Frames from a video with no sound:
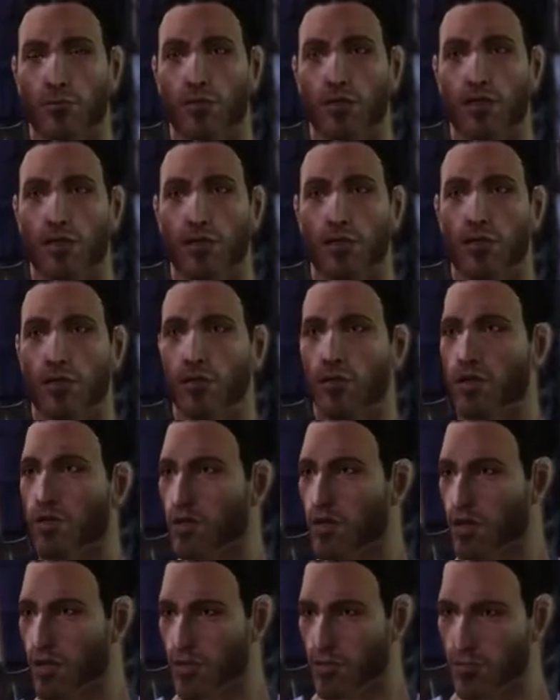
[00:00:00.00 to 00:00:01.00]
Maybe it's
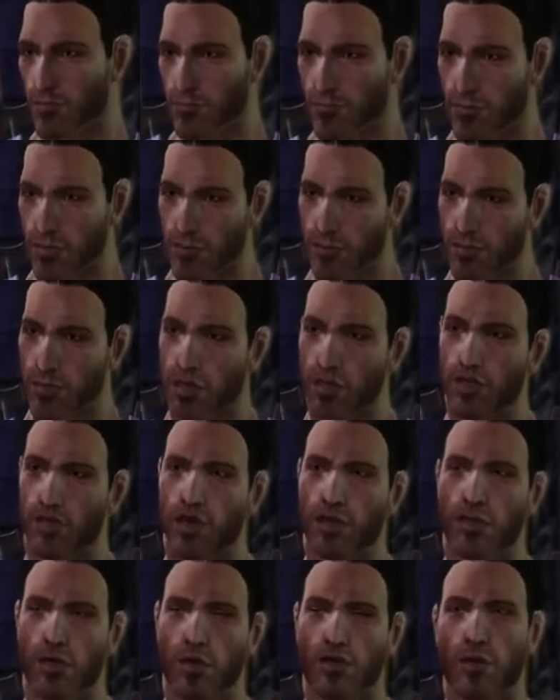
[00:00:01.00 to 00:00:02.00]
tradition. Maybe
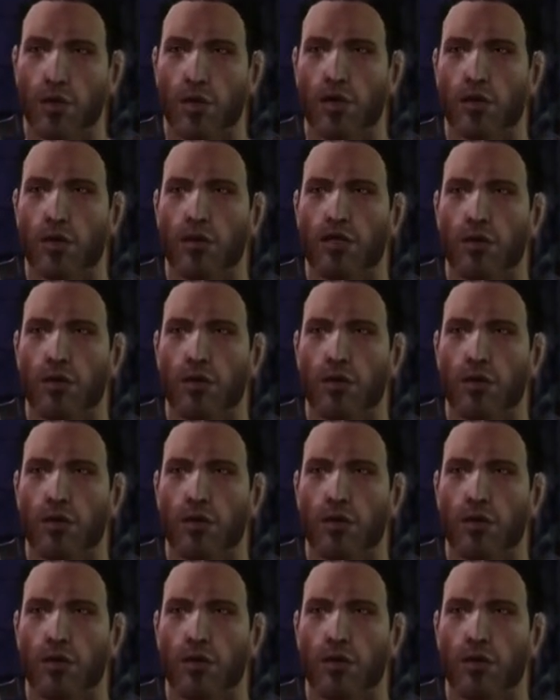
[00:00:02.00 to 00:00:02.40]
they're just trying to